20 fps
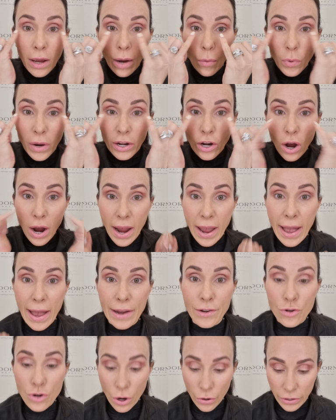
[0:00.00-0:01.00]
when I
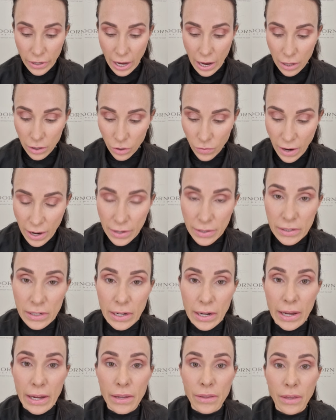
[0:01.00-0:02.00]
had no colour
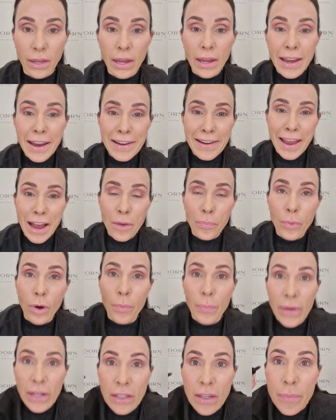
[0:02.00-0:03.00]
underneath. Now
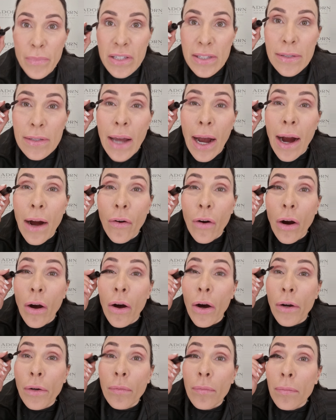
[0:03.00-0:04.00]
popping the mascara
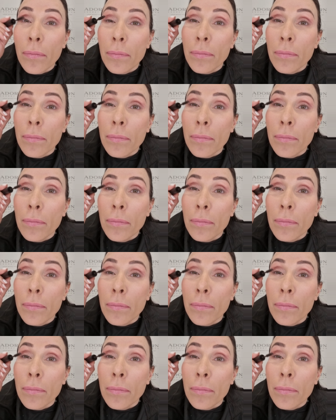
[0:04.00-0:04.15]
on